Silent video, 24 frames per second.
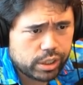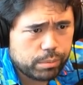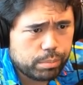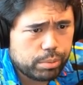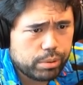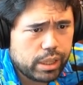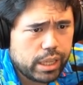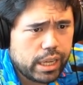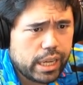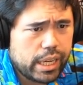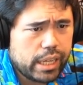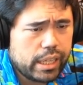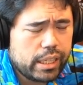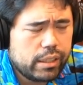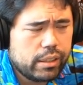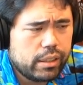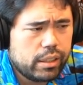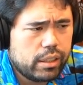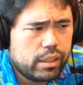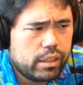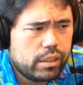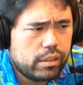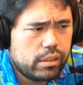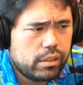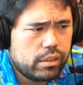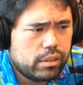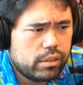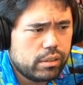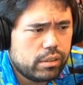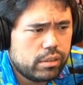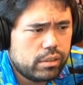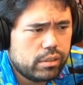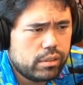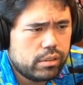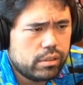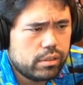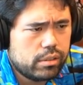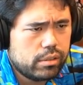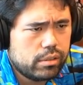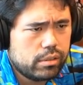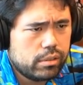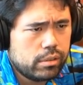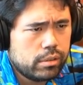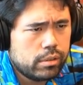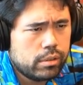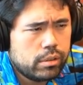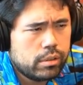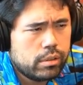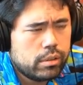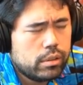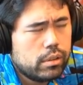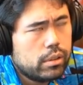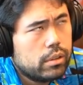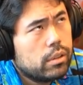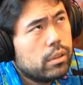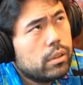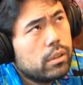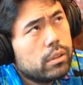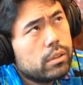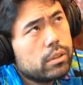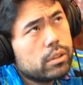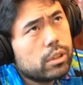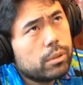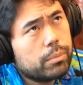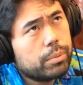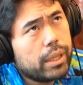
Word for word: play he he gonna